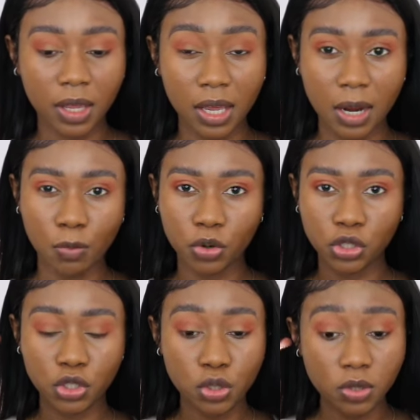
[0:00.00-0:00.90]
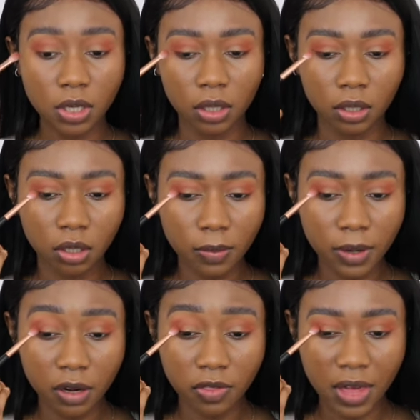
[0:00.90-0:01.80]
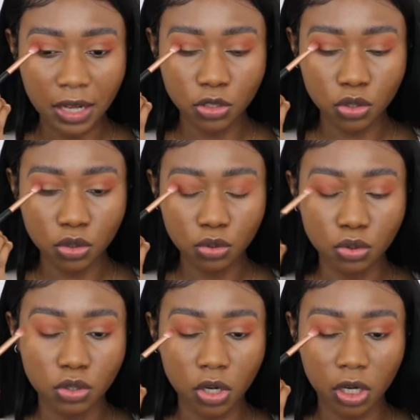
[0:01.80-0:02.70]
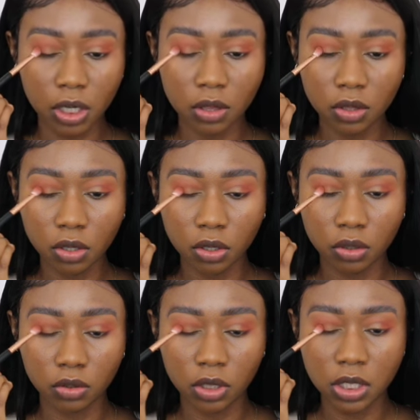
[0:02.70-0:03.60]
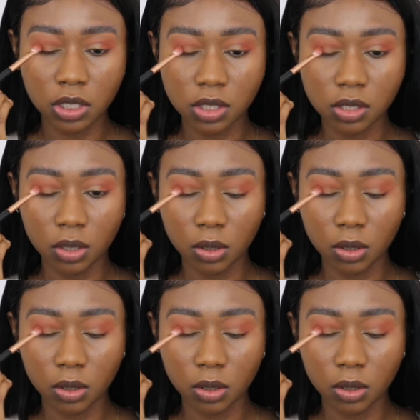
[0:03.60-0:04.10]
And I'm going to use a little bit of that to darken the crease.